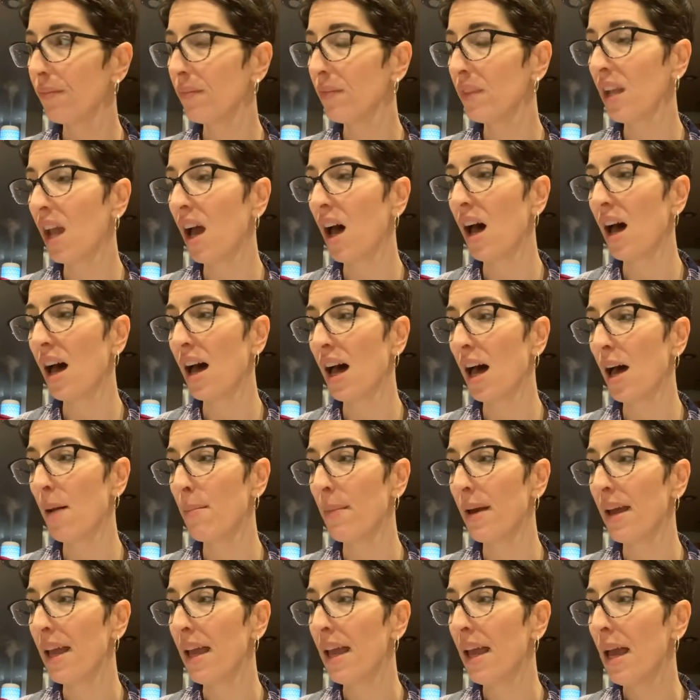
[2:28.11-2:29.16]
But
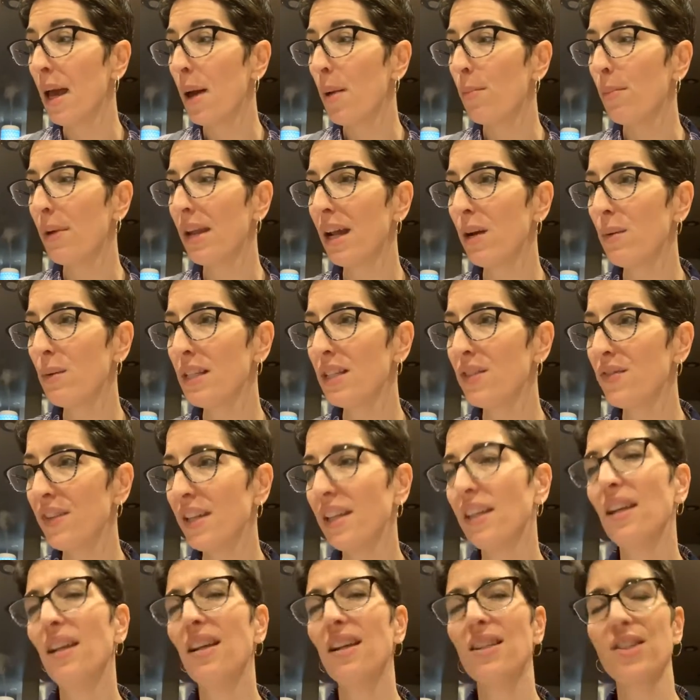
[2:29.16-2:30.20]
I was
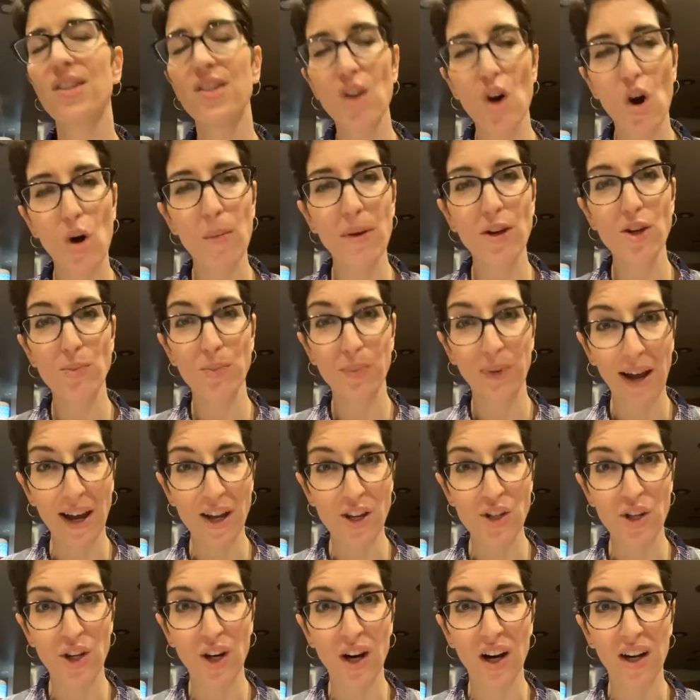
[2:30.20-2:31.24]
feeling so much
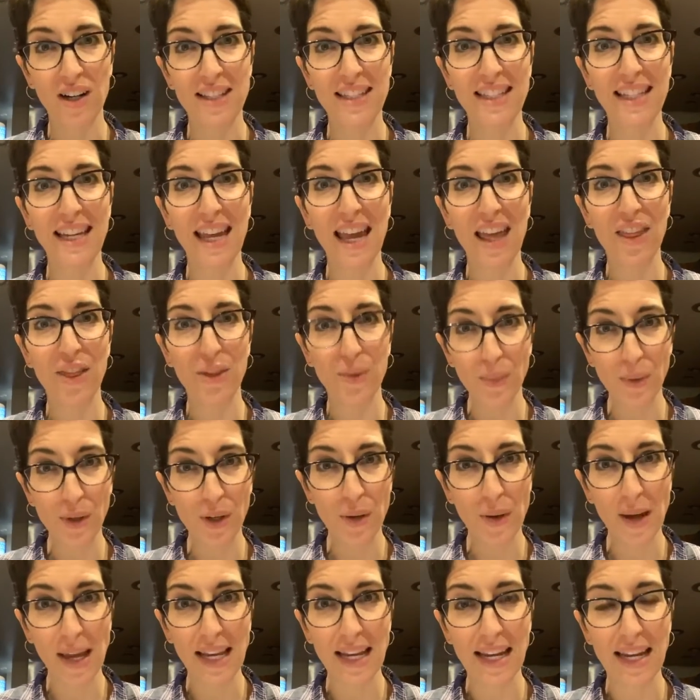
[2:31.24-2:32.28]
pressure to get through
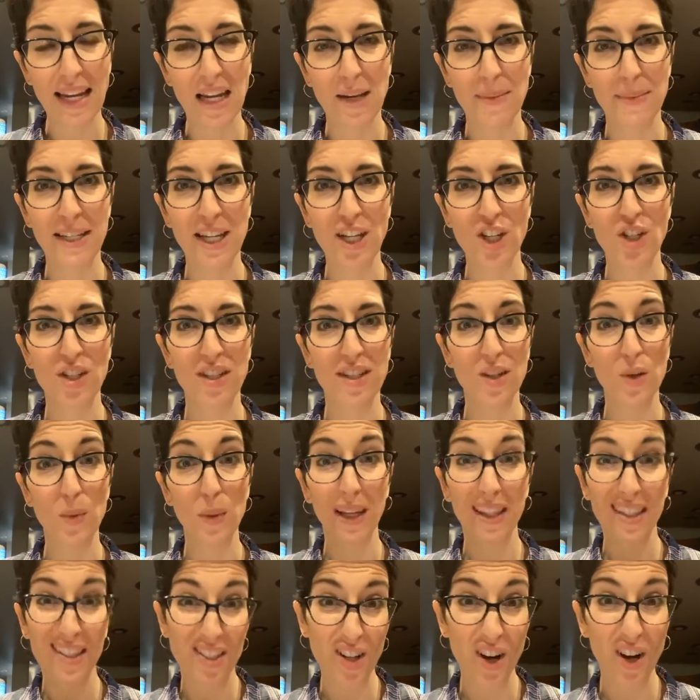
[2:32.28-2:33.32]
80 Day Obsession so we
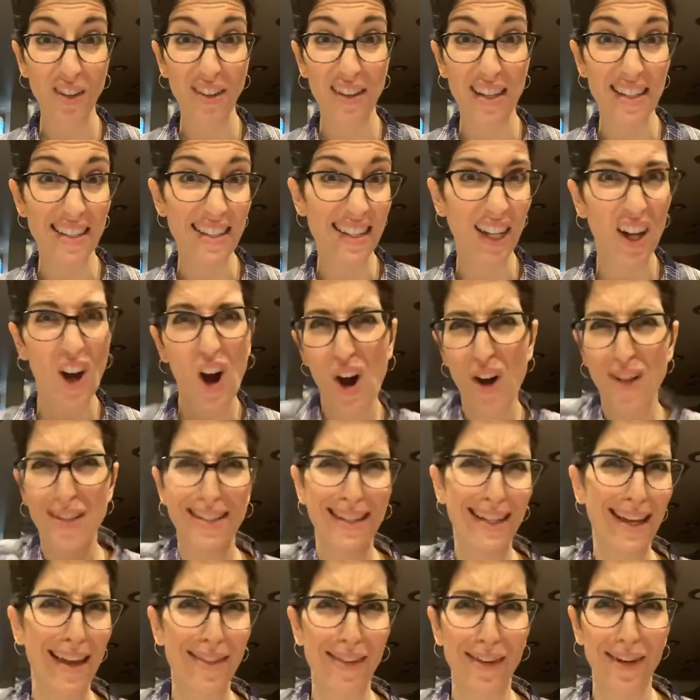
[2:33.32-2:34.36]
could start this, like, all
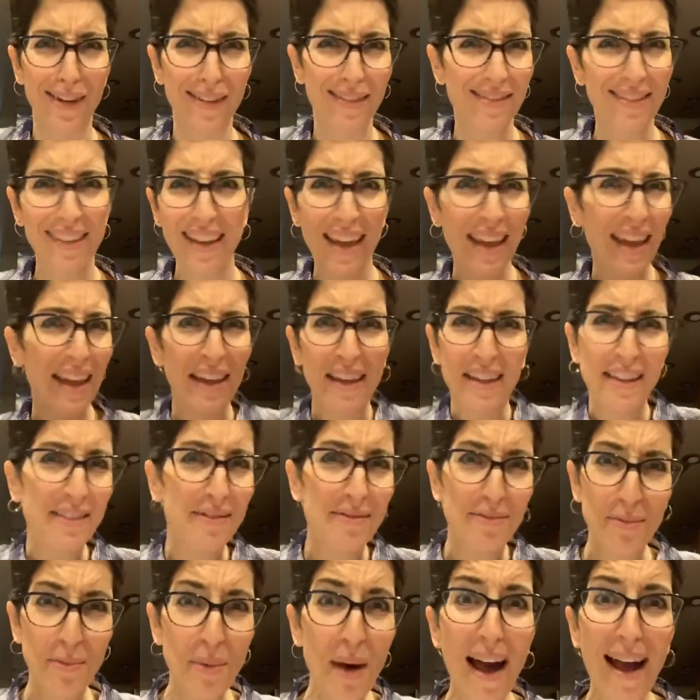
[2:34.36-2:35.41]
together.
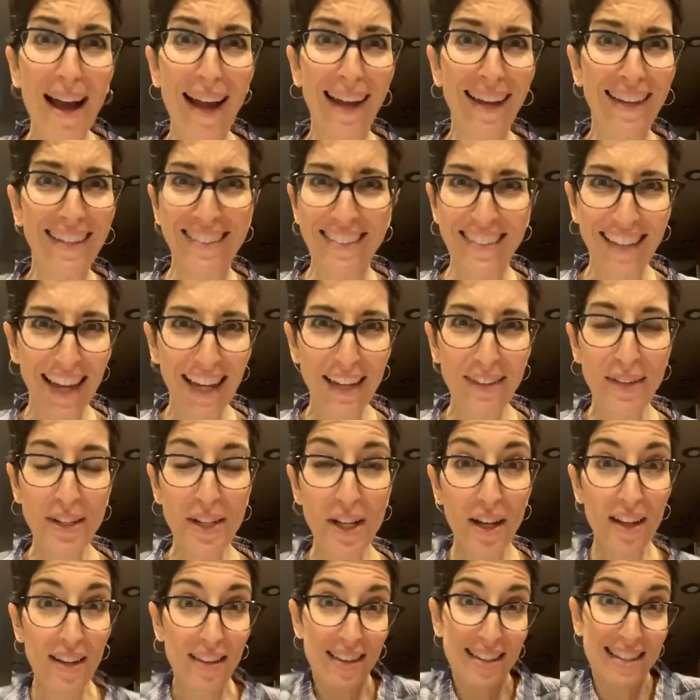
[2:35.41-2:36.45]
Why? Like,
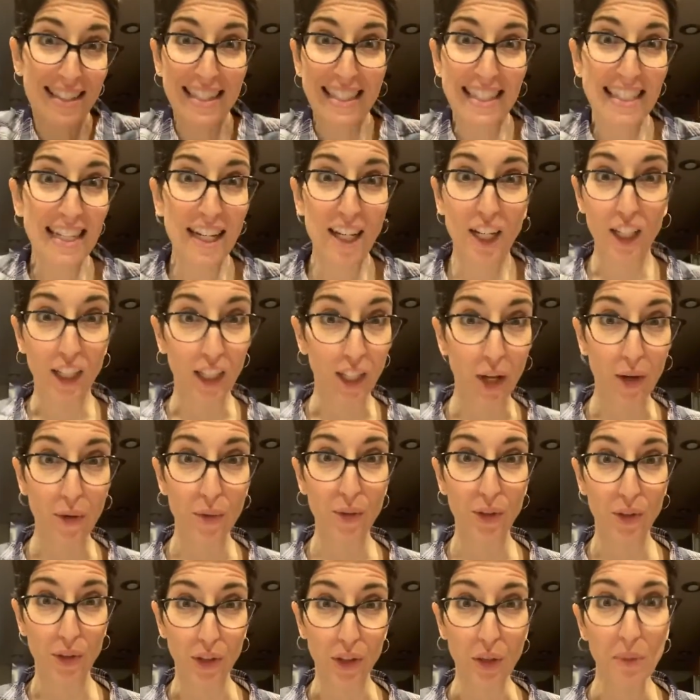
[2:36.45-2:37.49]
this isn't a
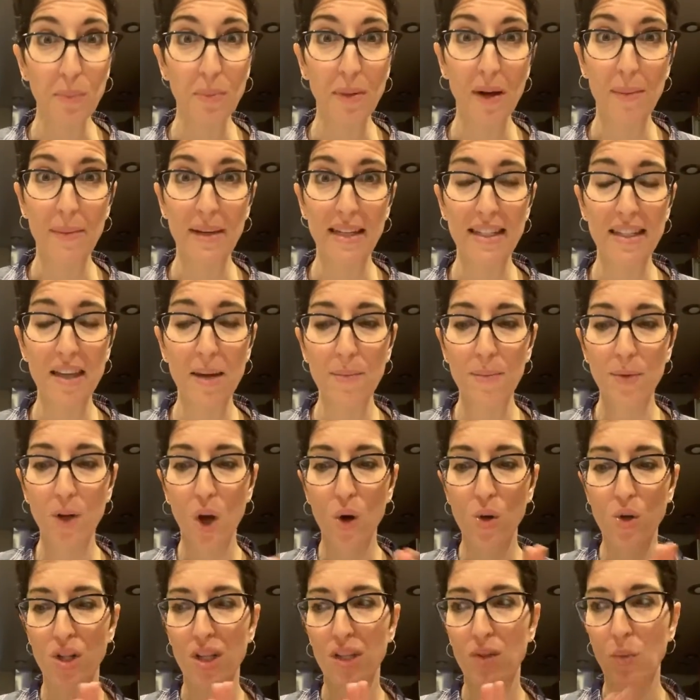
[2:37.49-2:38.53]
clone group. I mean, some
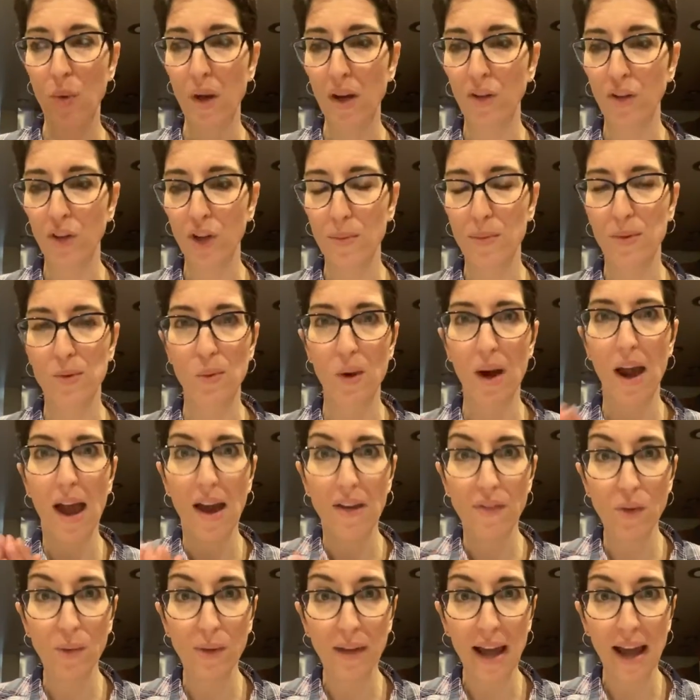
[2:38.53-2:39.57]
coaches run groups where
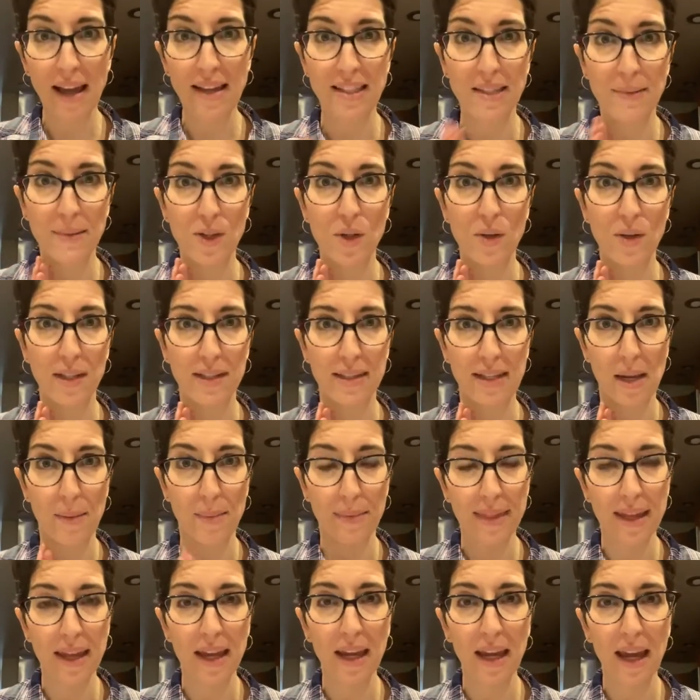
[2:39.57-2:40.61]
everyone has to be doing the same
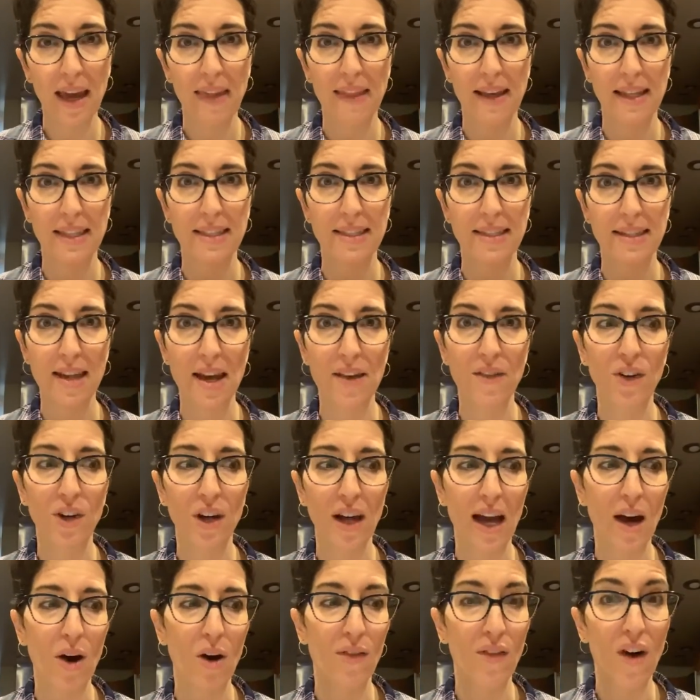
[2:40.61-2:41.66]
thing, and that's never
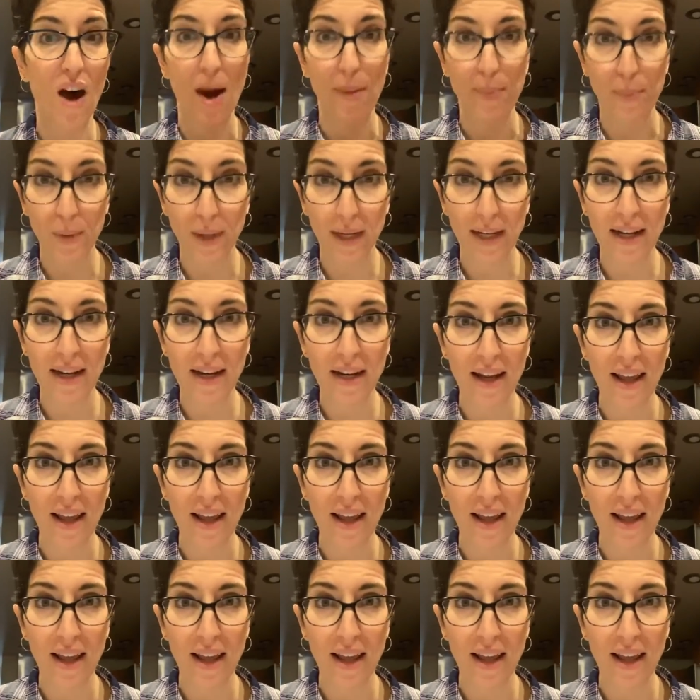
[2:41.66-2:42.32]
how I've operated.